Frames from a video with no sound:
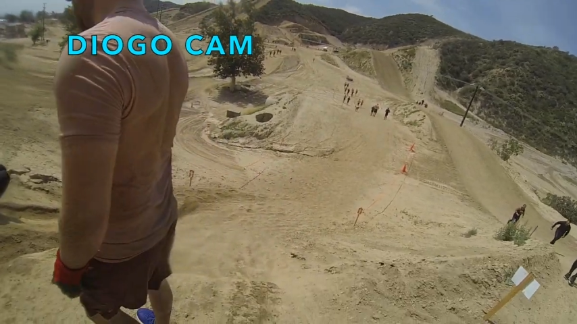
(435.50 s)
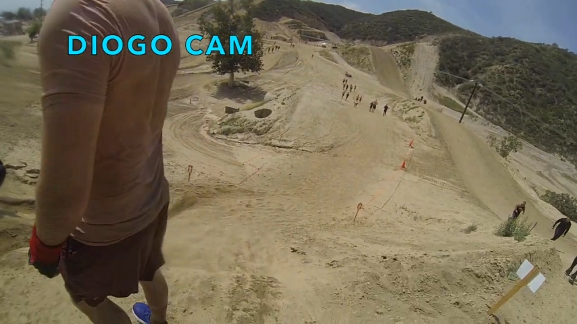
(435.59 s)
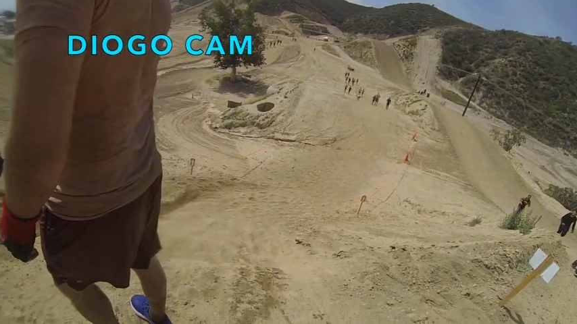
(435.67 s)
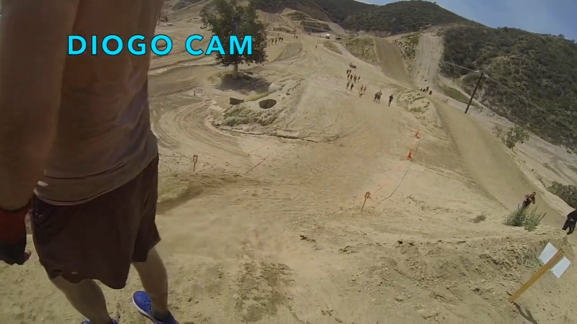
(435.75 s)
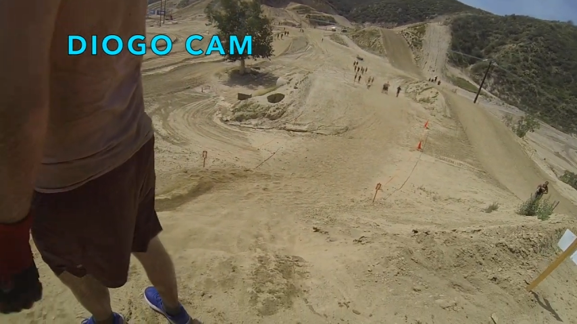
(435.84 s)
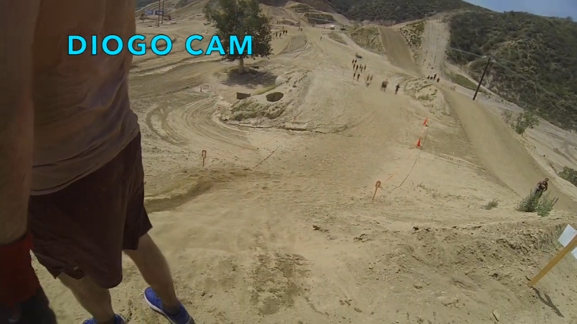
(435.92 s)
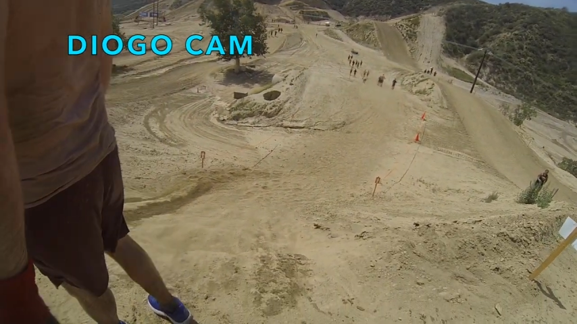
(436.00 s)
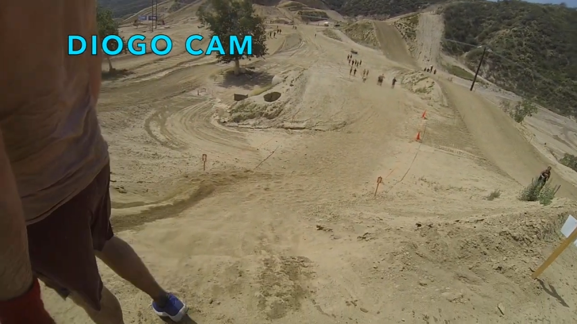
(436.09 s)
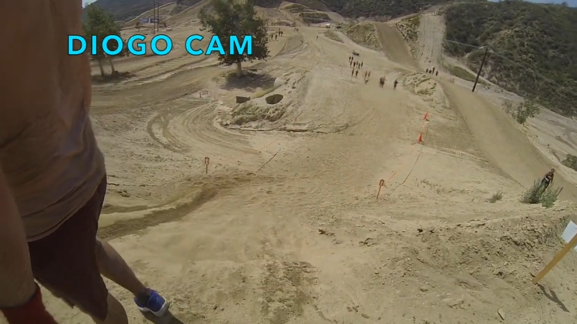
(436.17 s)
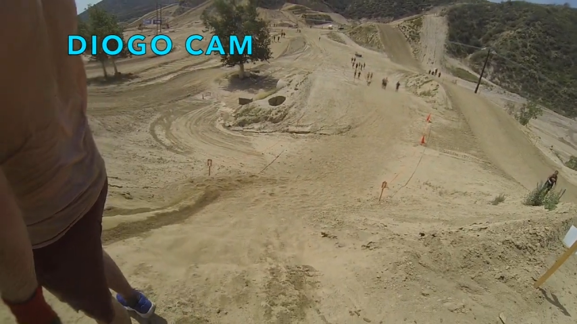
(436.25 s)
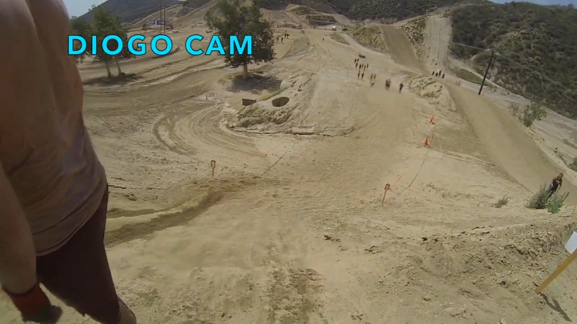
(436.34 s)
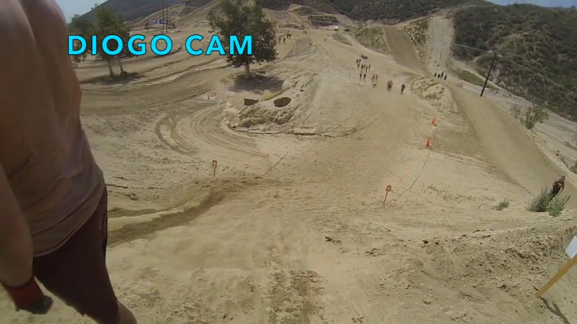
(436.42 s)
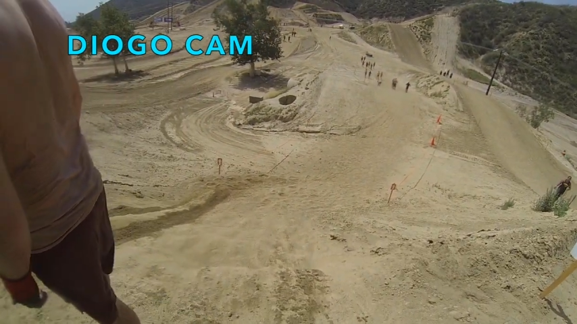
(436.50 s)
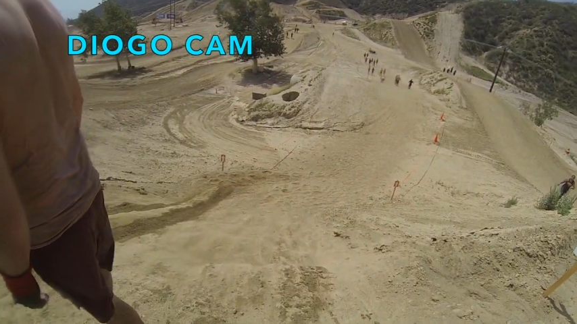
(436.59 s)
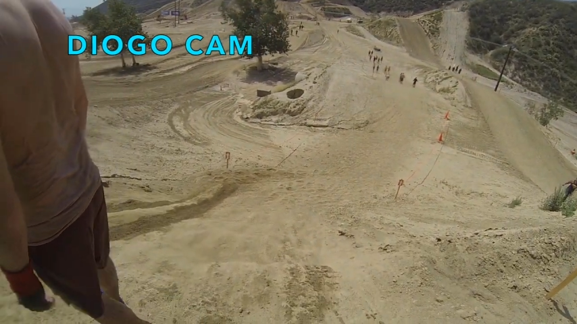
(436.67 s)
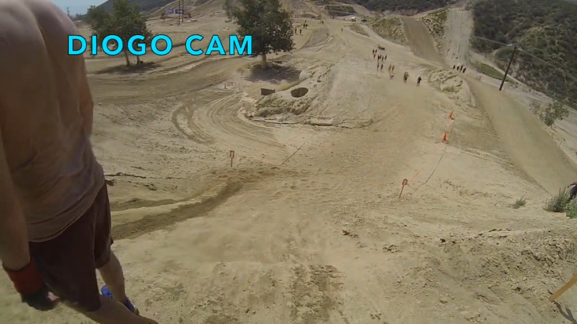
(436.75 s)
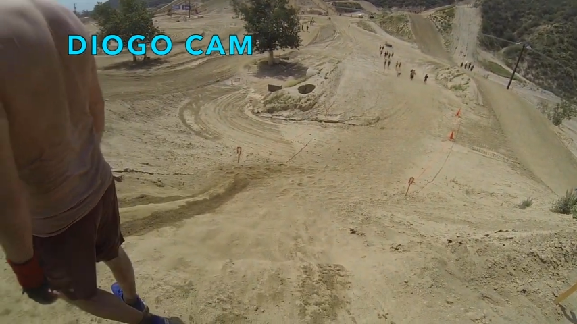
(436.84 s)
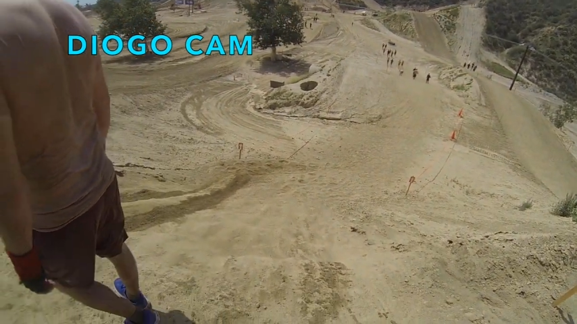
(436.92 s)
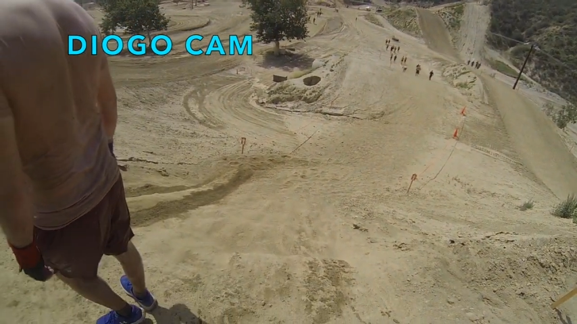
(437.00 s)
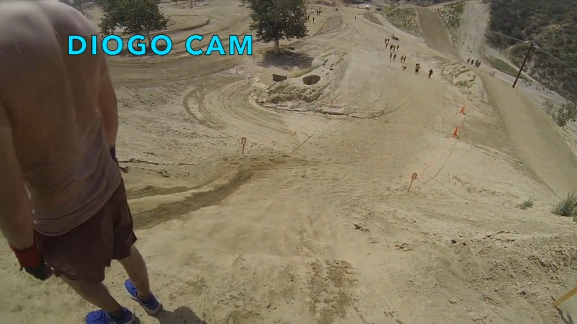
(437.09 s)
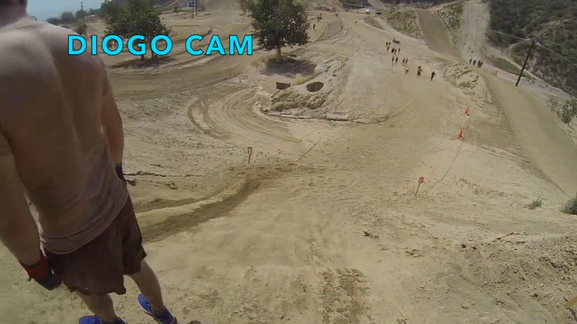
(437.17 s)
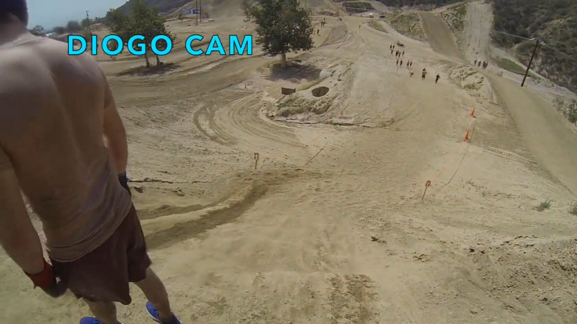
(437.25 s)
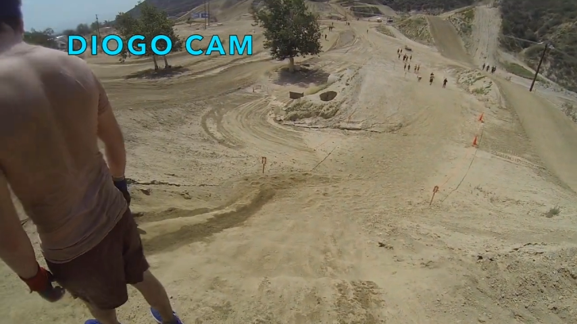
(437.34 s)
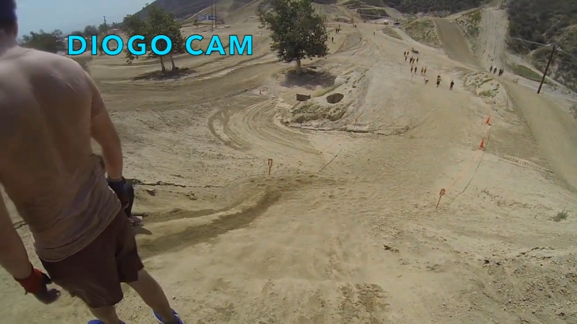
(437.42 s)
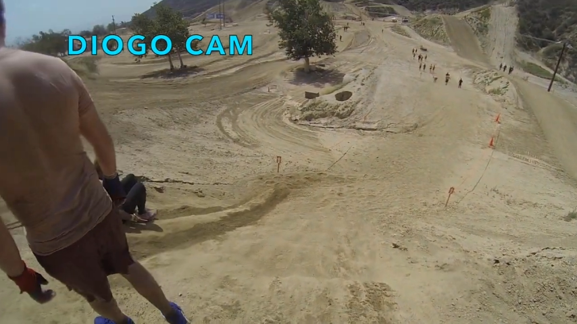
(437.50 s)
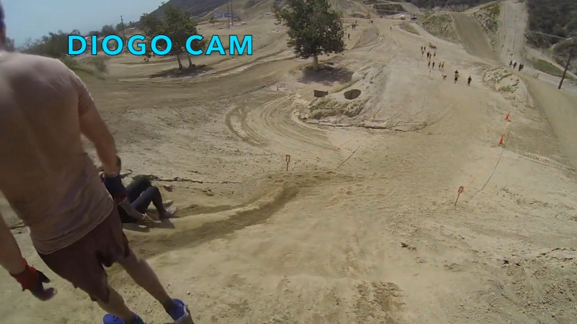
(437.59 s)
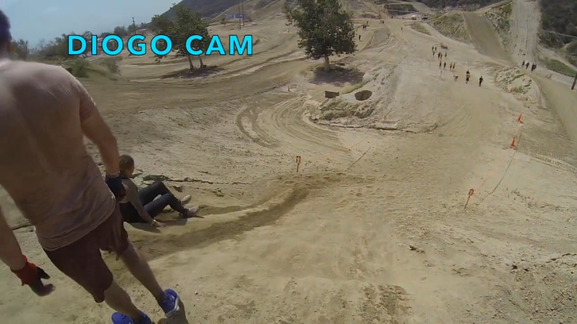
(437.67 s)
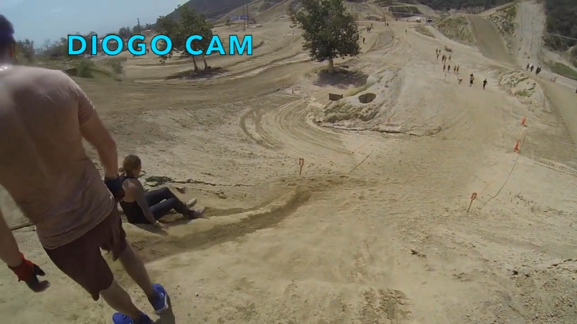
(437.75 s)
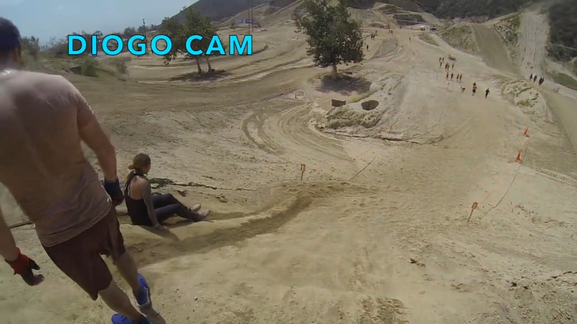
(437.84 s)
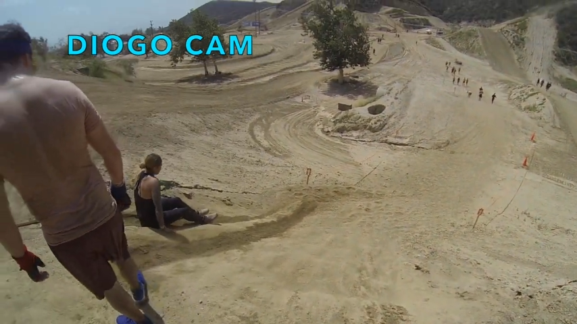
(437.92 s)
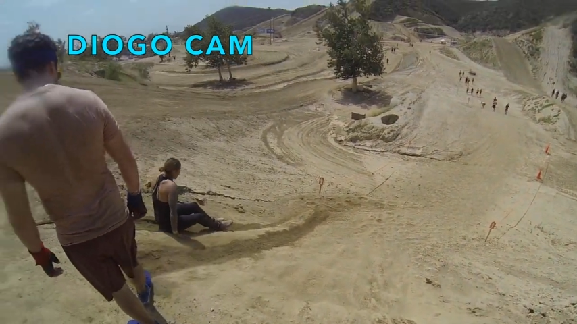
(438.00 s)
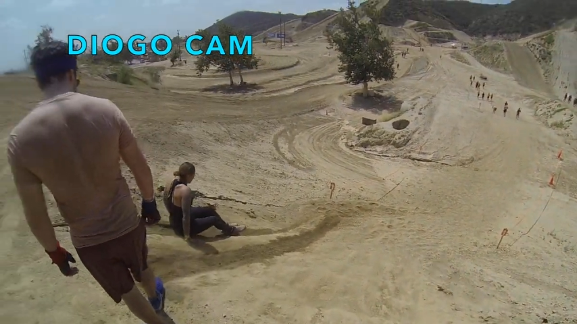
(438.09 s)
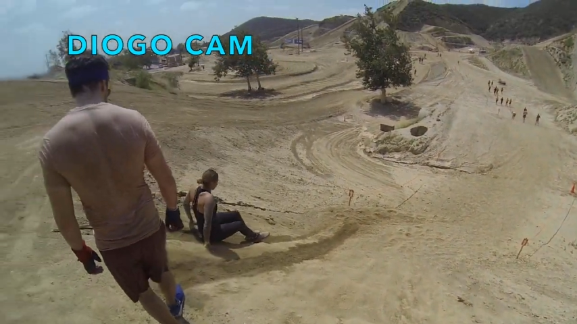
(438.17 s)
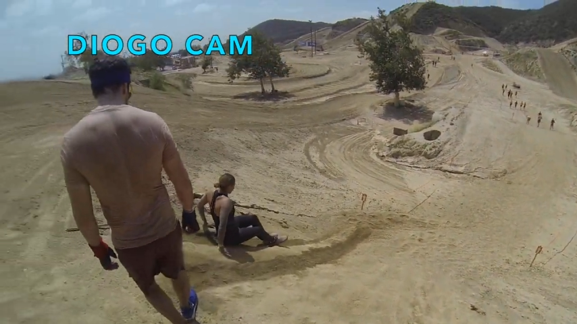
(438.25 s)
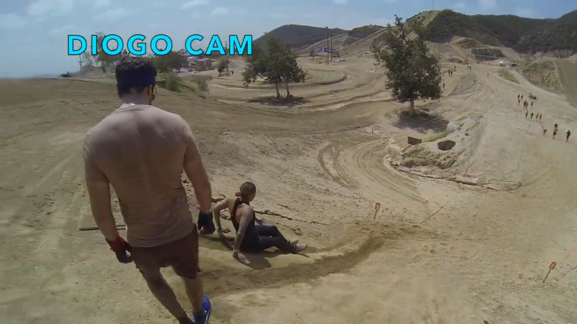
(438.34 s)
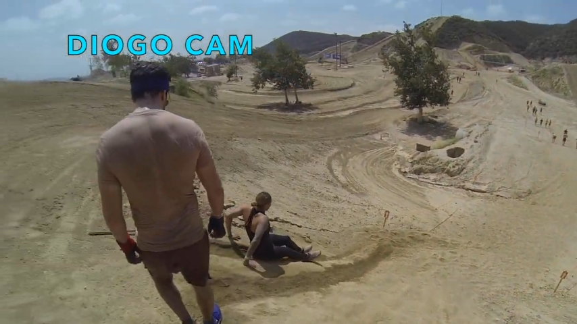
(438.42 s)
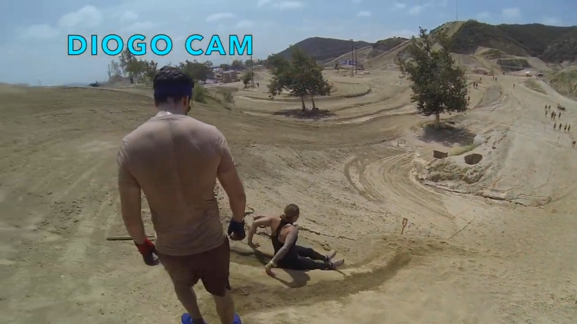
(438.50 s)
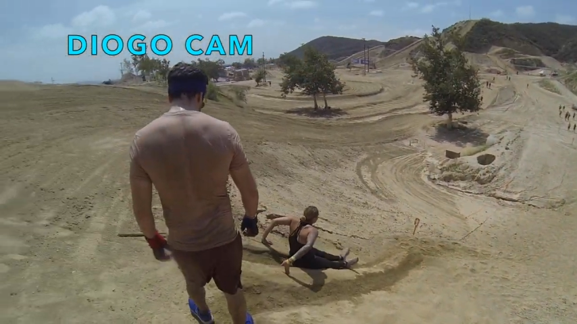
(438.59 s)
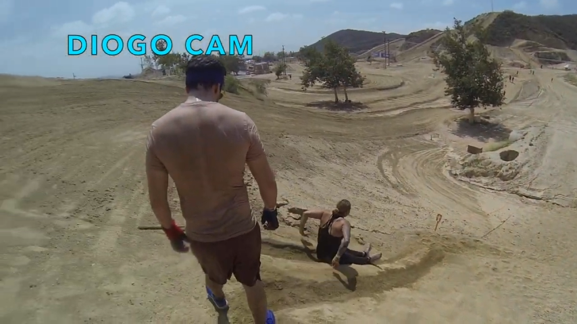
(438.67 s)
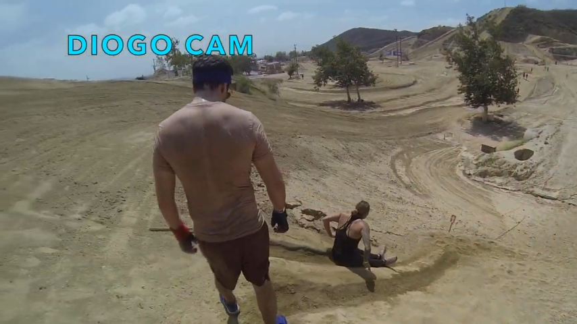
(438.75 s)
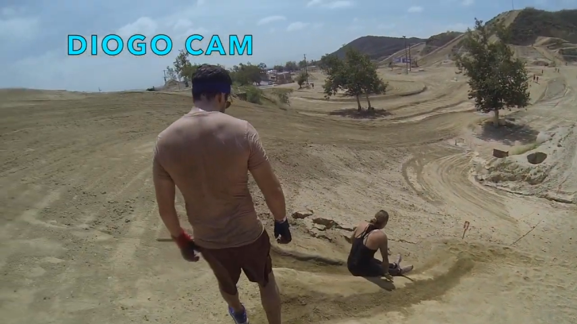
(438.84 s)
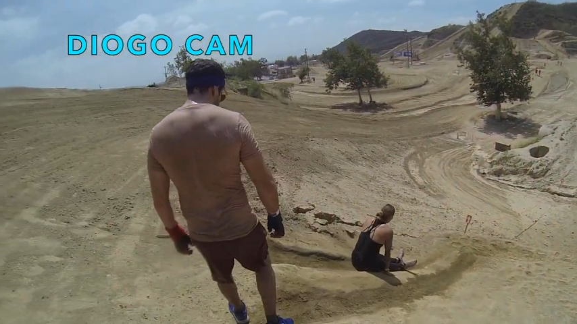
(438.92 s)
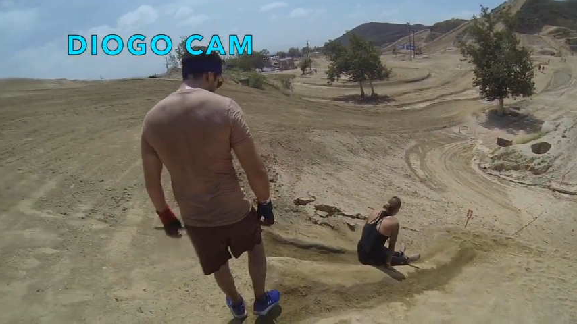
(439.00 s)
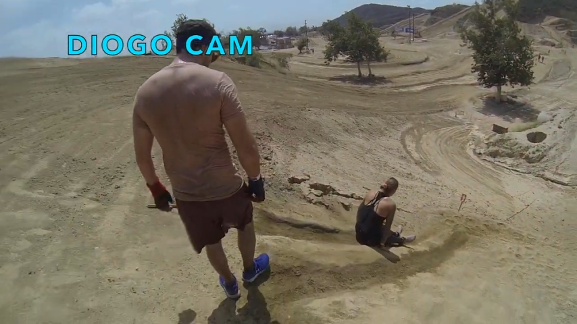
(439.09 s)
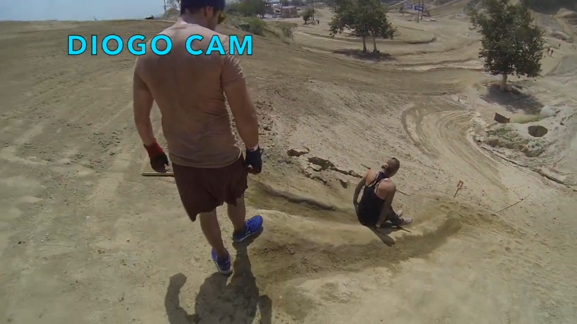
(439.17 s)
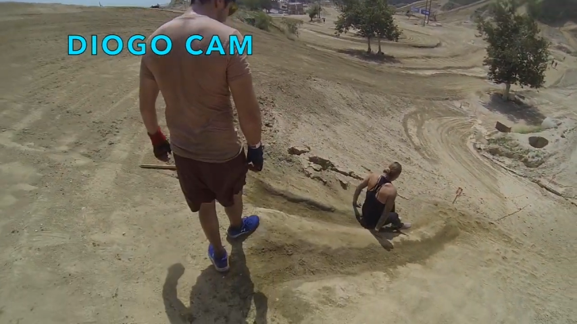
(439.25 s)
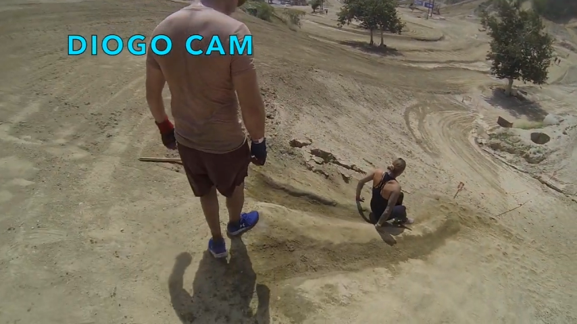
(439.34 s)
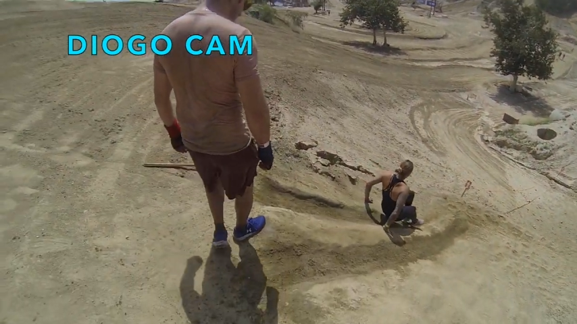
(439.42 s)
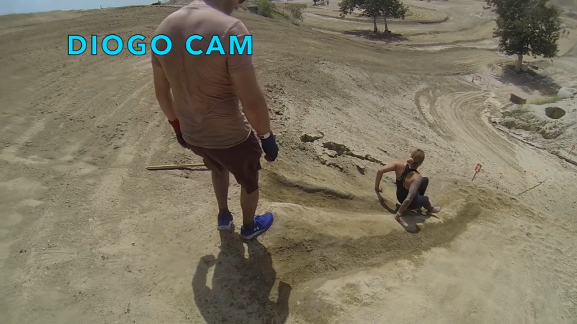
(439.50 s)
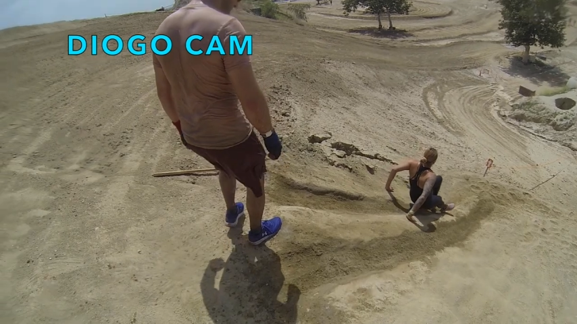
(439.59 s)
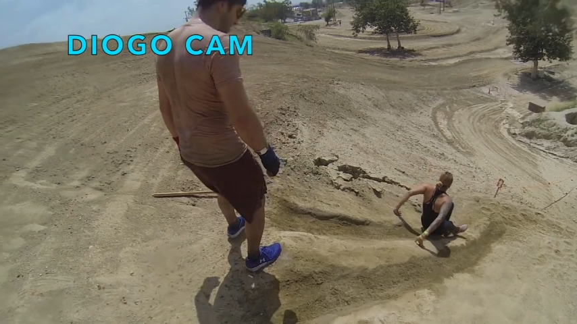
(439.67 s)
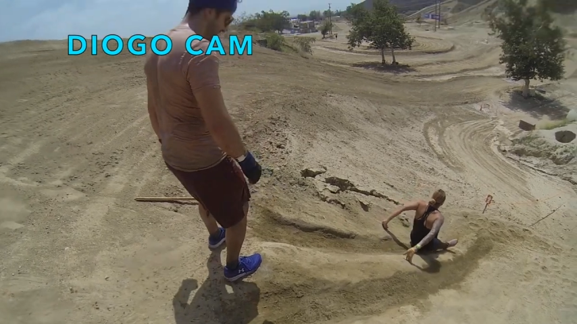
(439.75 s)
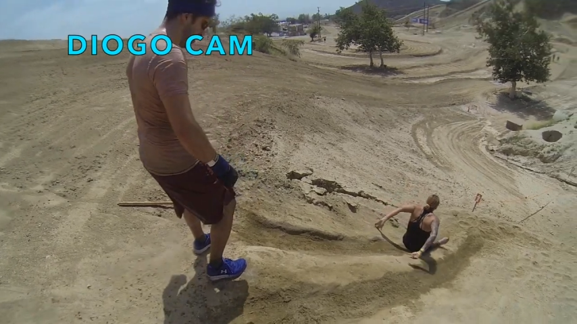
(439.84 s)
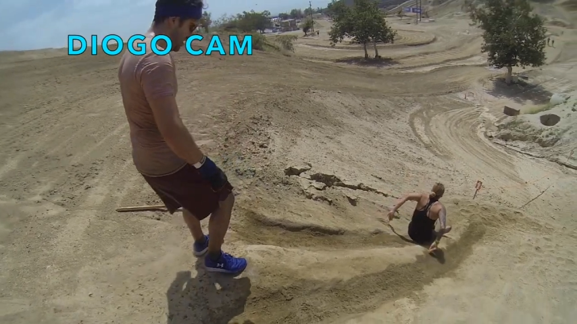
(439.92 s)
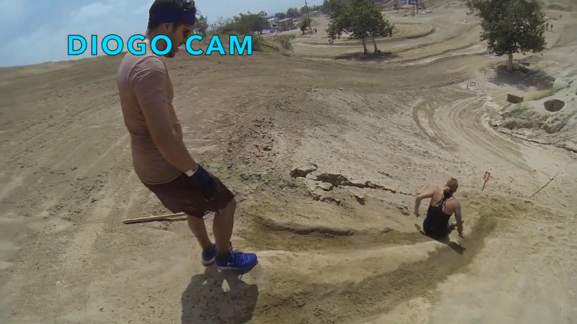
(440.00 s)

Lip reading: Nobody's mouth can be seen.